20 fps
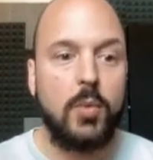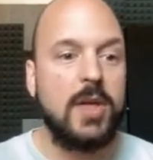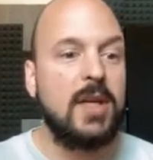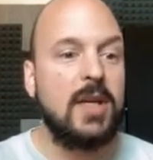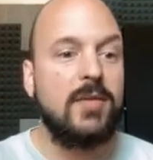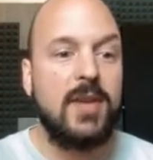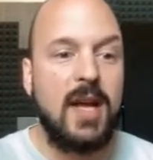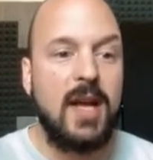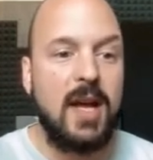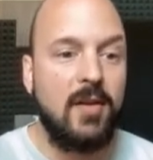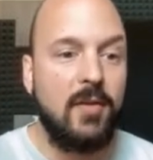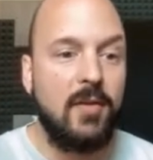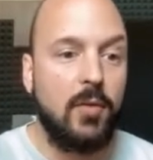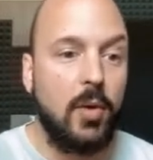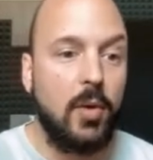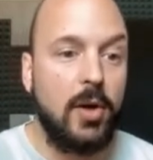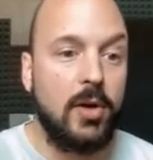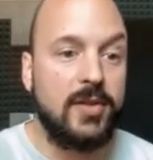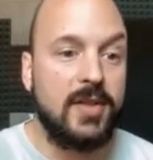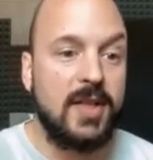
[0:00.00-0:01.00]
We even have
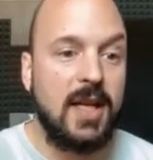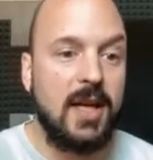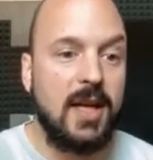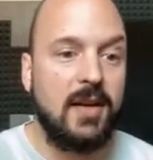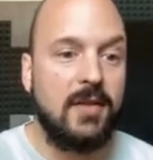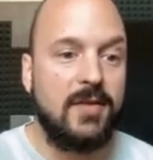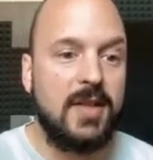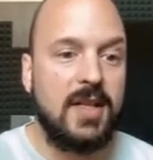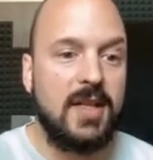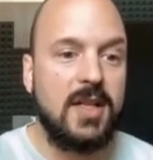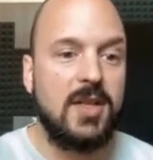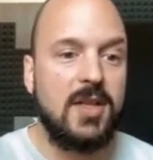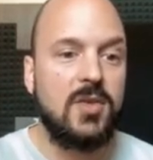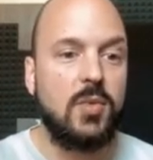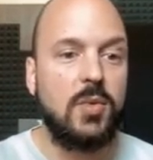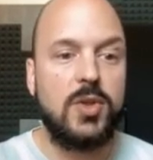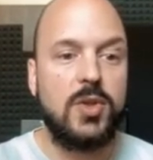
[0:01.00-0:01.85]
royalty NFTs,